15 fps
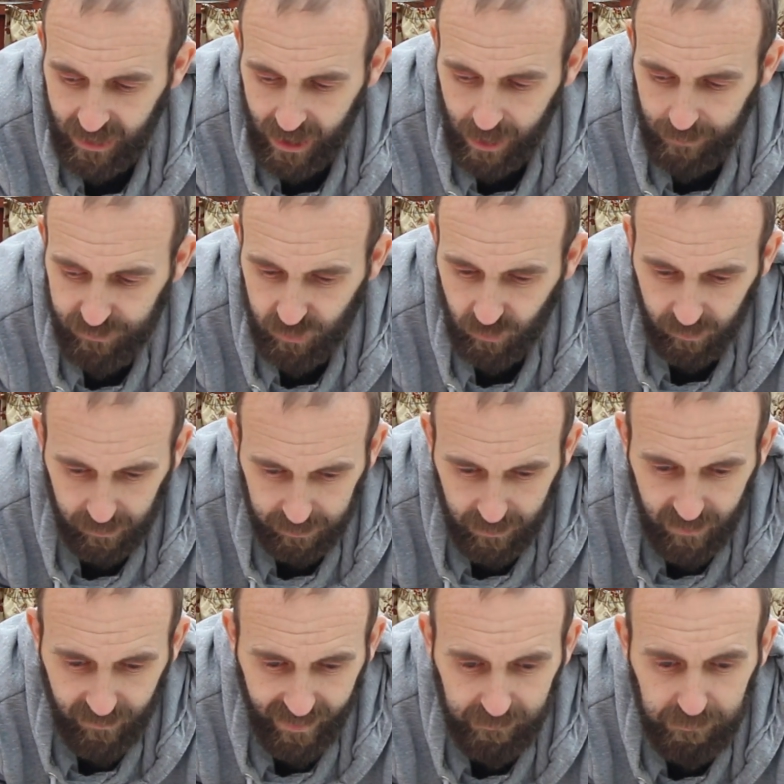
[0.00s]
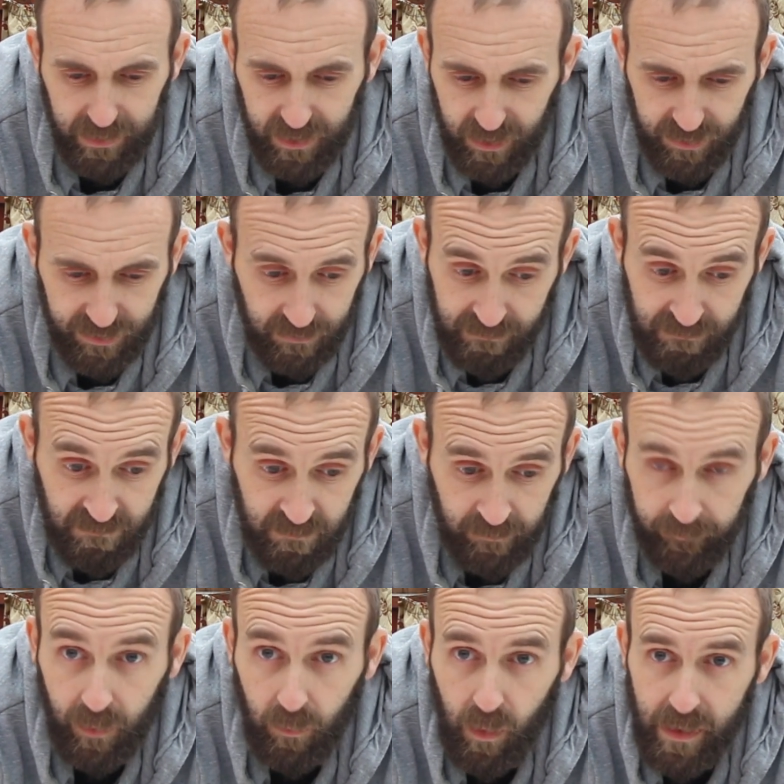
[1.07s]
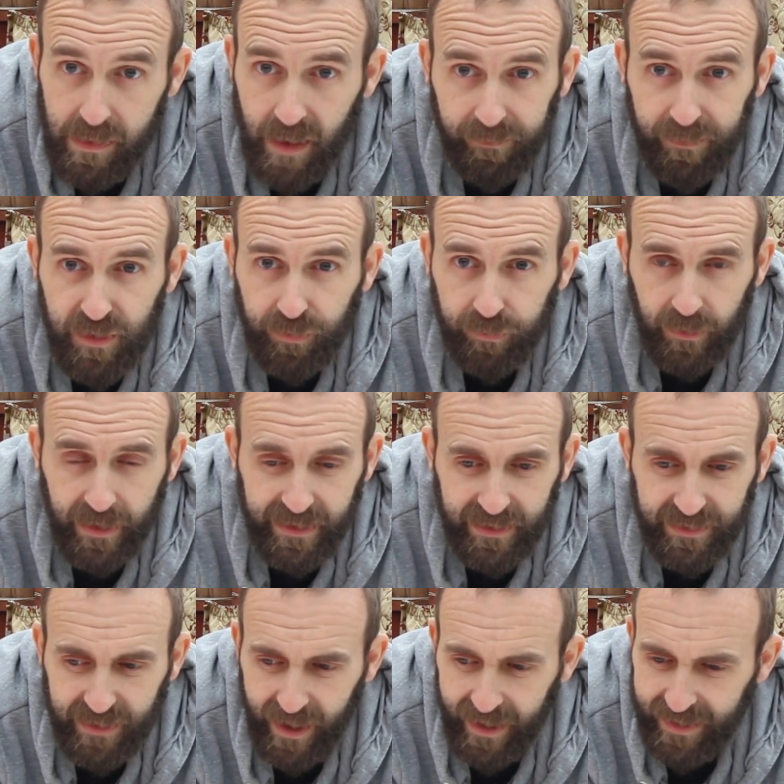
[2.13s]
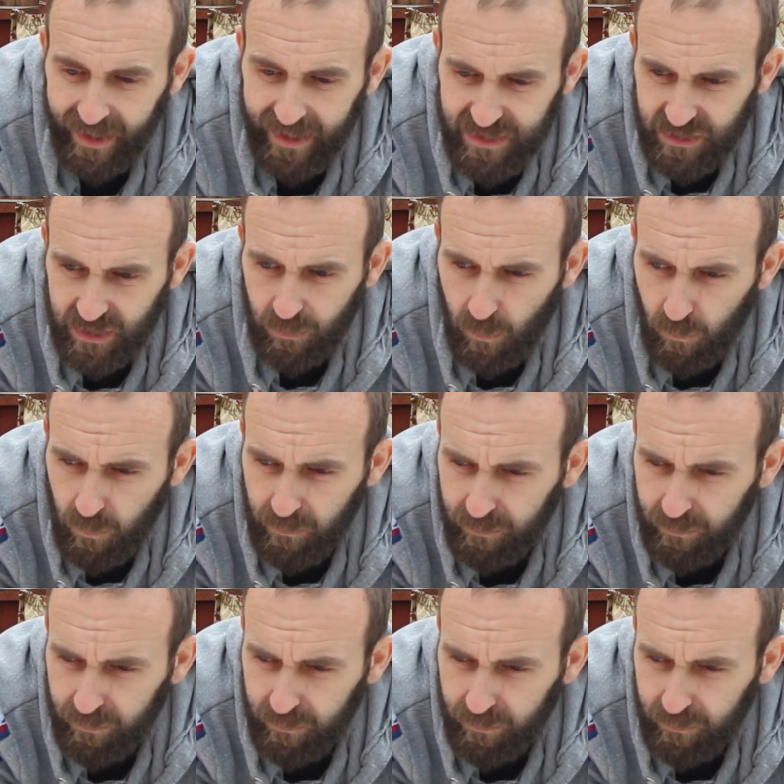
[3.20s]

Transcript: sort of coming over there, because nothing's free this day and age. So